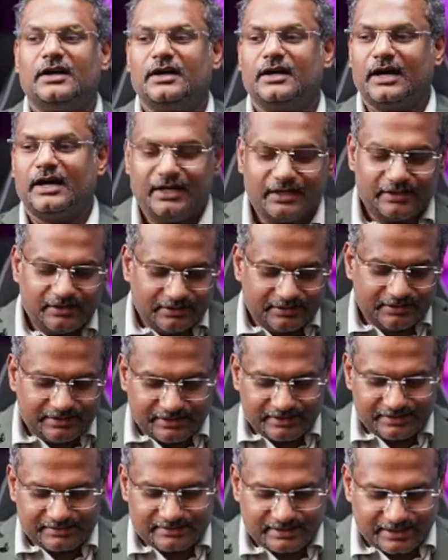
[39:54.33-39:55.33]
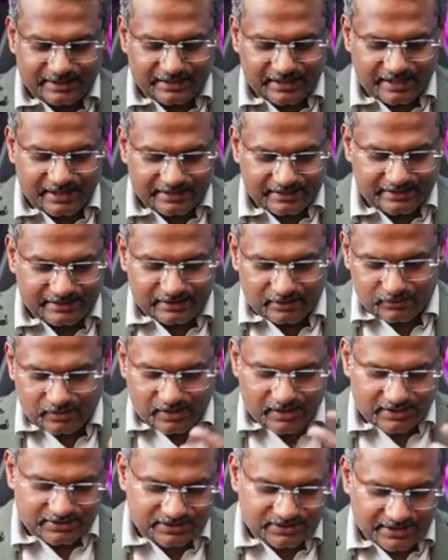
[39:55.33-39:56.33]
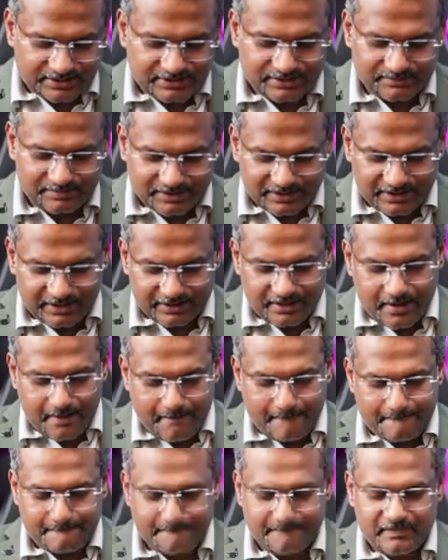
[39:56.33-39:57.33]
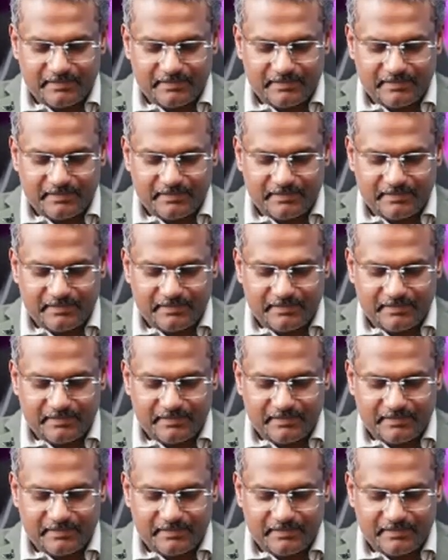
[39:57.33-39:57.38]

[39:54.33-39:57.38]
Another thing is, like, I can now ask ChatGPT,